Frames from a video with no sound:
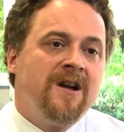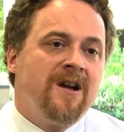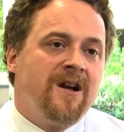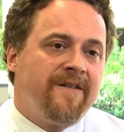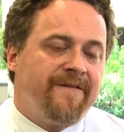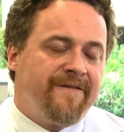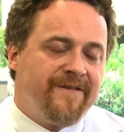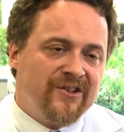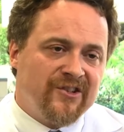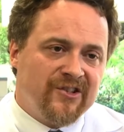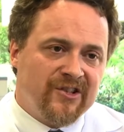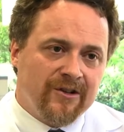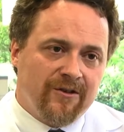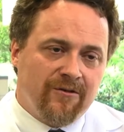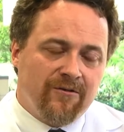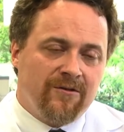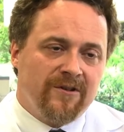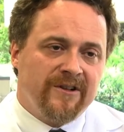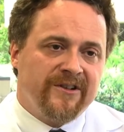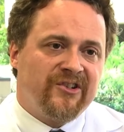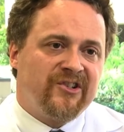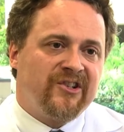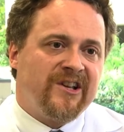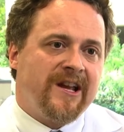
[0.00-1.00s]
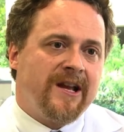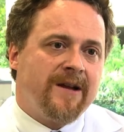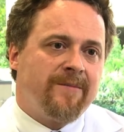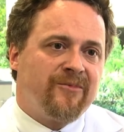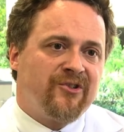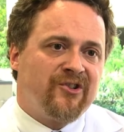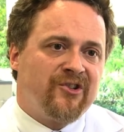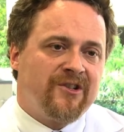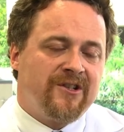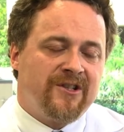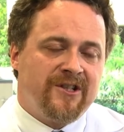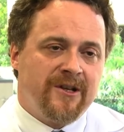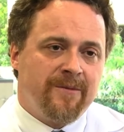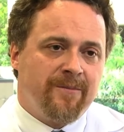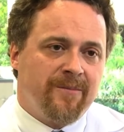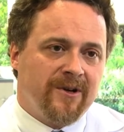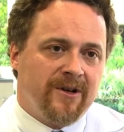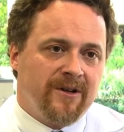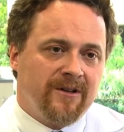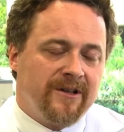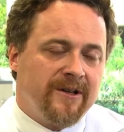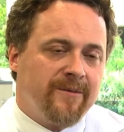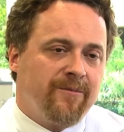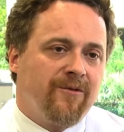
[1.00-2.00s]
A physical exam is
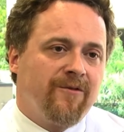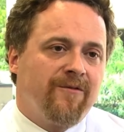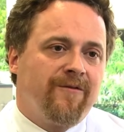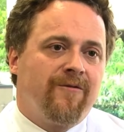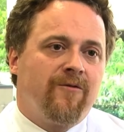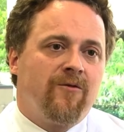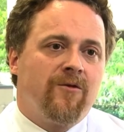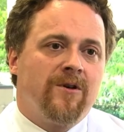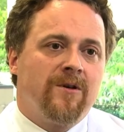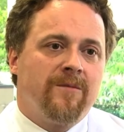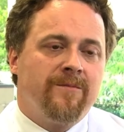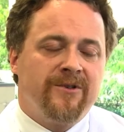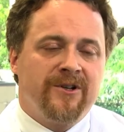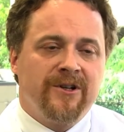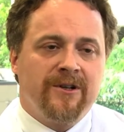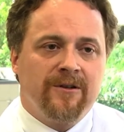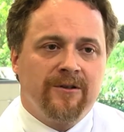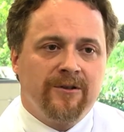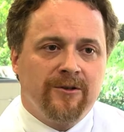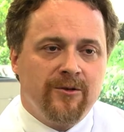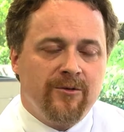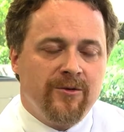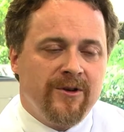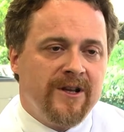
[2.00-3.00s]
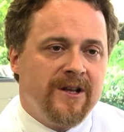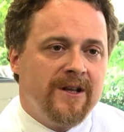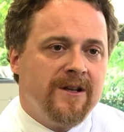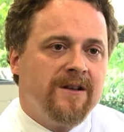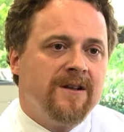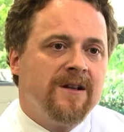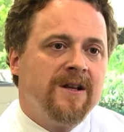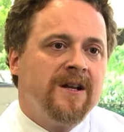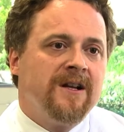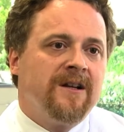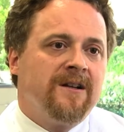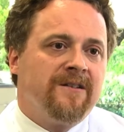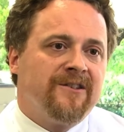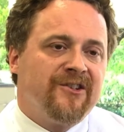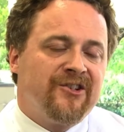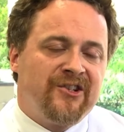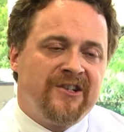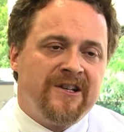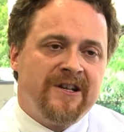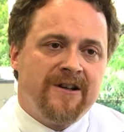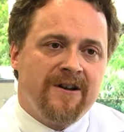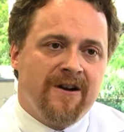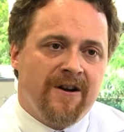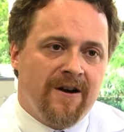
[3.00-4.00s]
typically performed, including
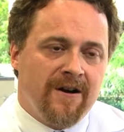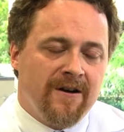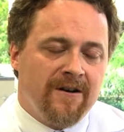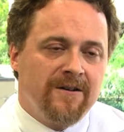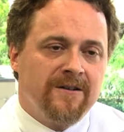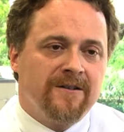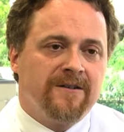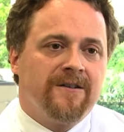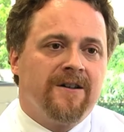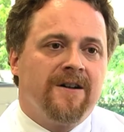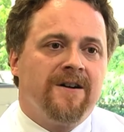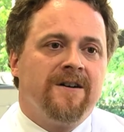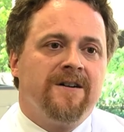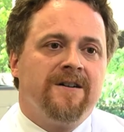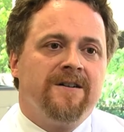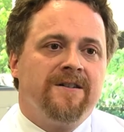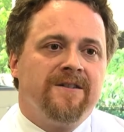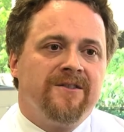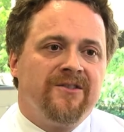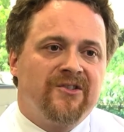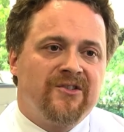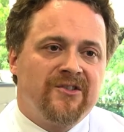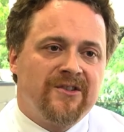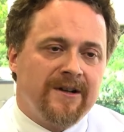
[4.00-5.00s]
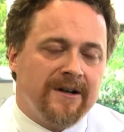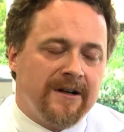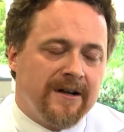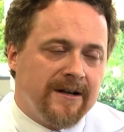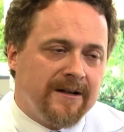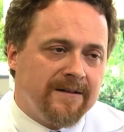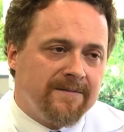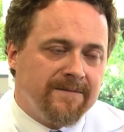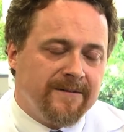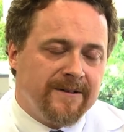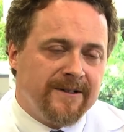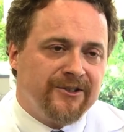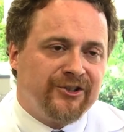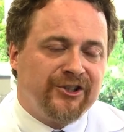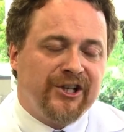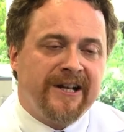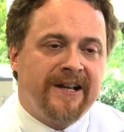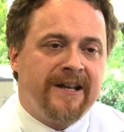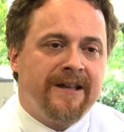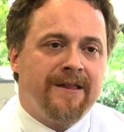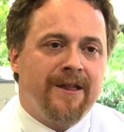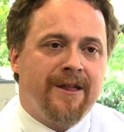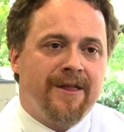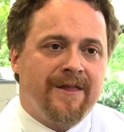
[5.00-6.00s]
listening to heart, lungs, uh,
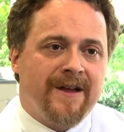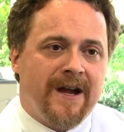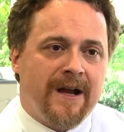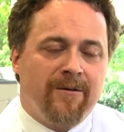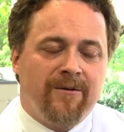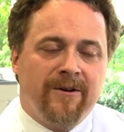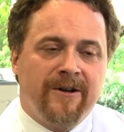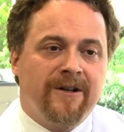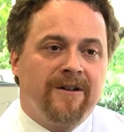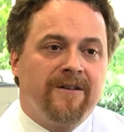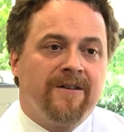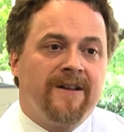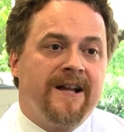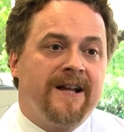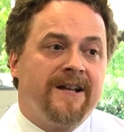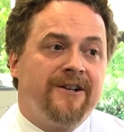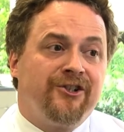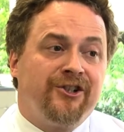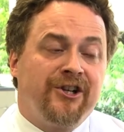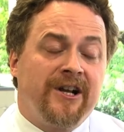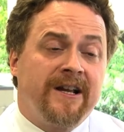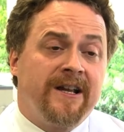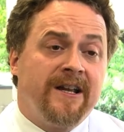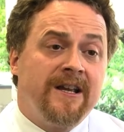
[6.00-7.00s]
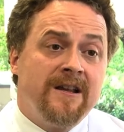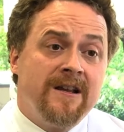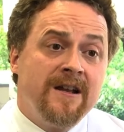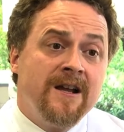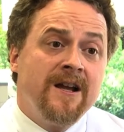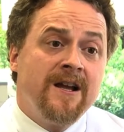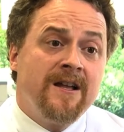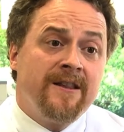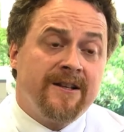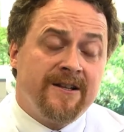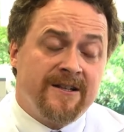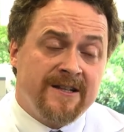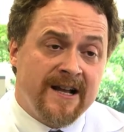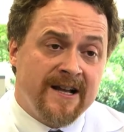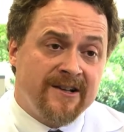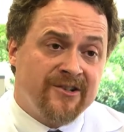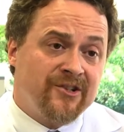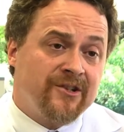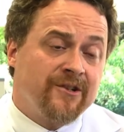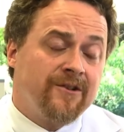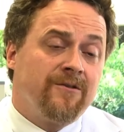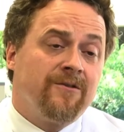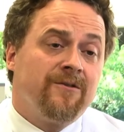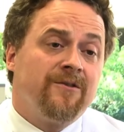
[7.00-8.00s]
checking the thyroid gland, checking the
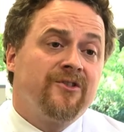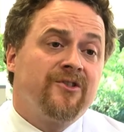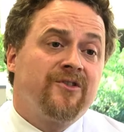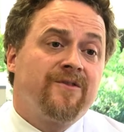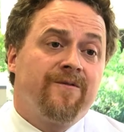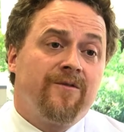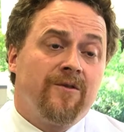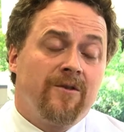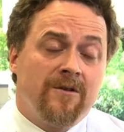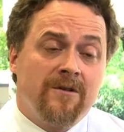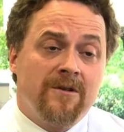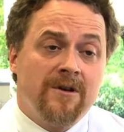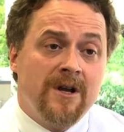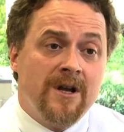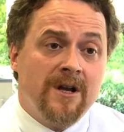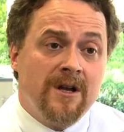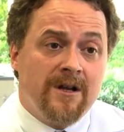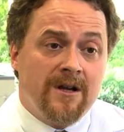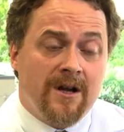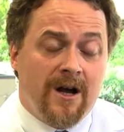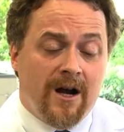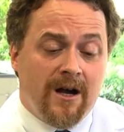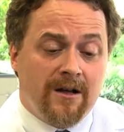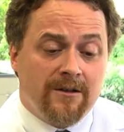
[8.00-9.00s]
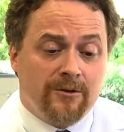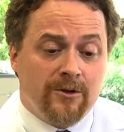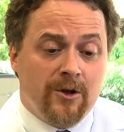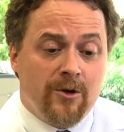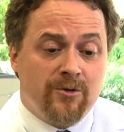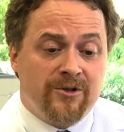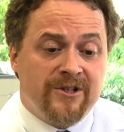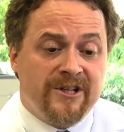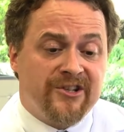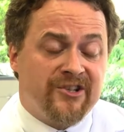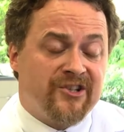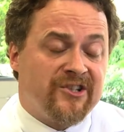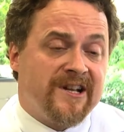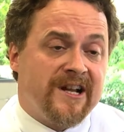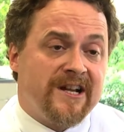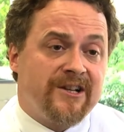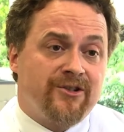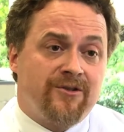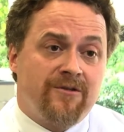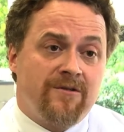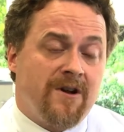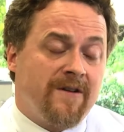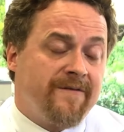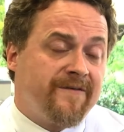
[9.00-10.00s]
testicles for uh, low
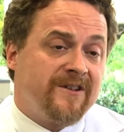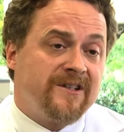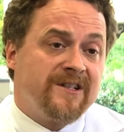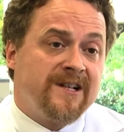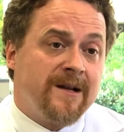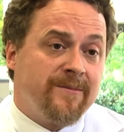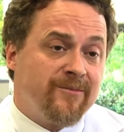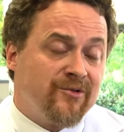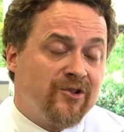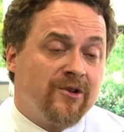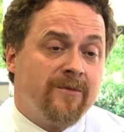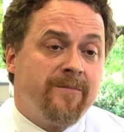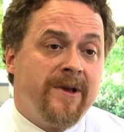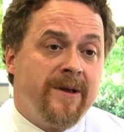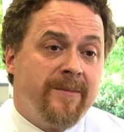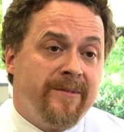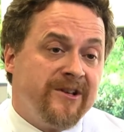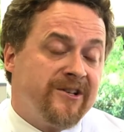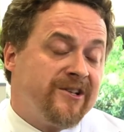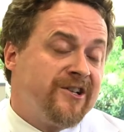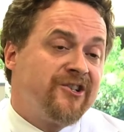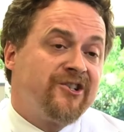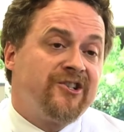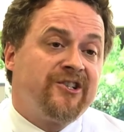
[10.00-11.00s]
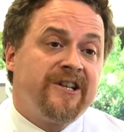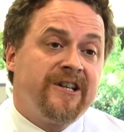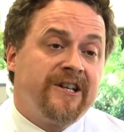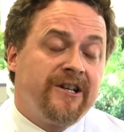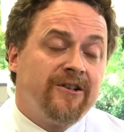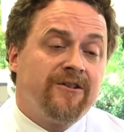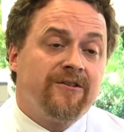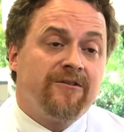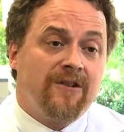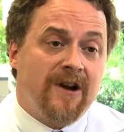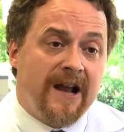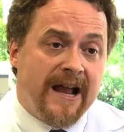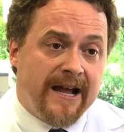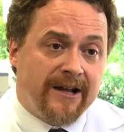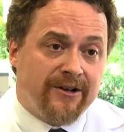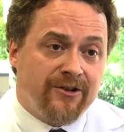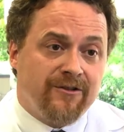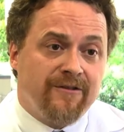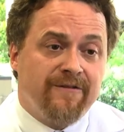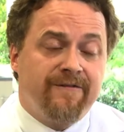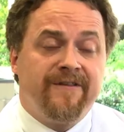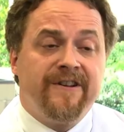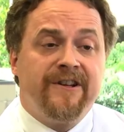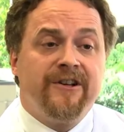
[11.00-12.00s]
testosterone. Oftentimes there may be testicular
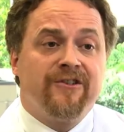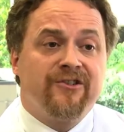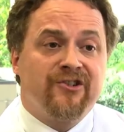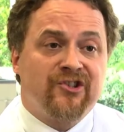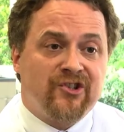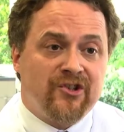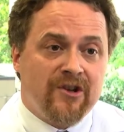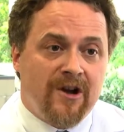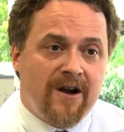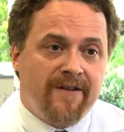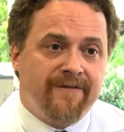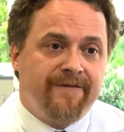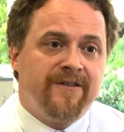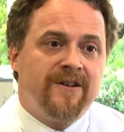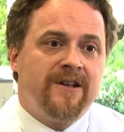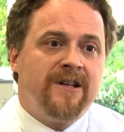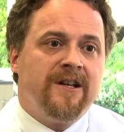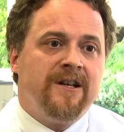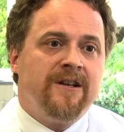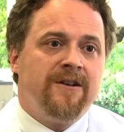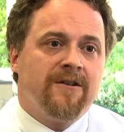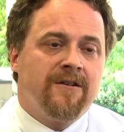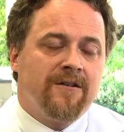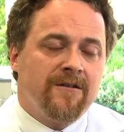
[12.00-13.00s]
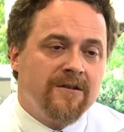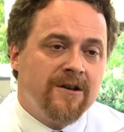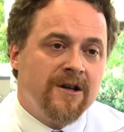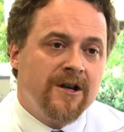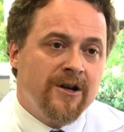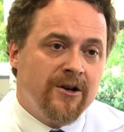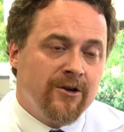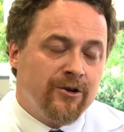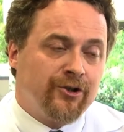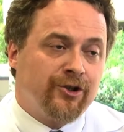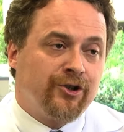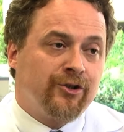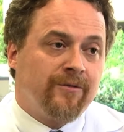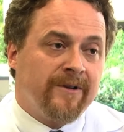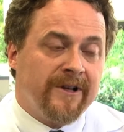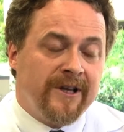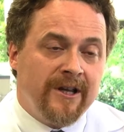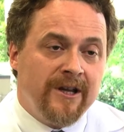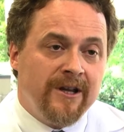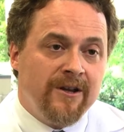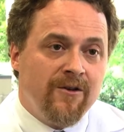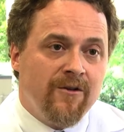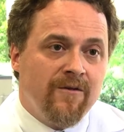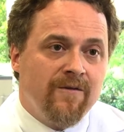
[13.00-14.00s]
atrophy or softening or, or
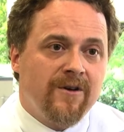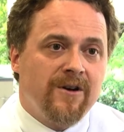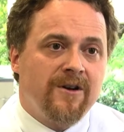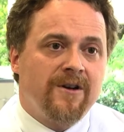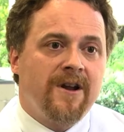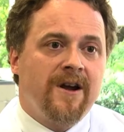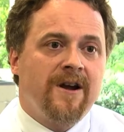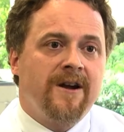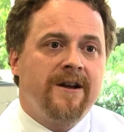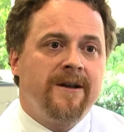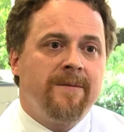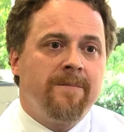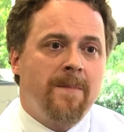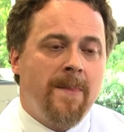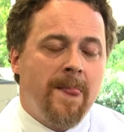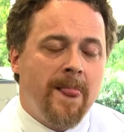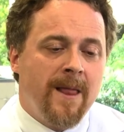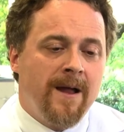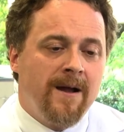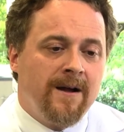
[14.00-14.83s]
shrinking over time.